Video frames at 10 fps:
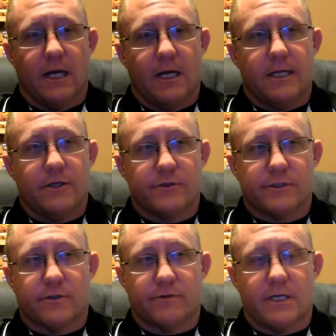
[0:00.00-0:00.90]
He uses
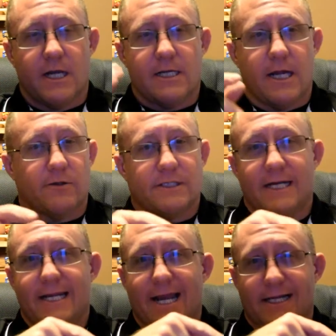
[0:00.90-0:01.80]
those takedowns and
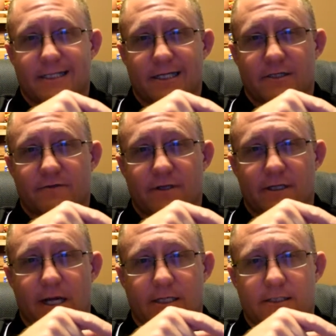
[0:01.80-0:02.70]
he
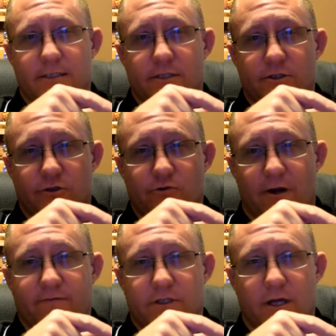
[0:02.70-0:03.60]
exits his
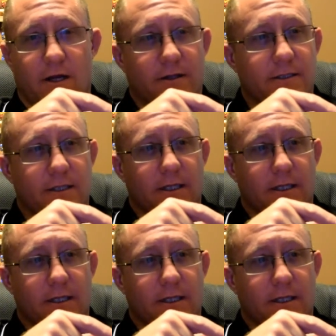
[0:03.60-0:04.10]
driver's side,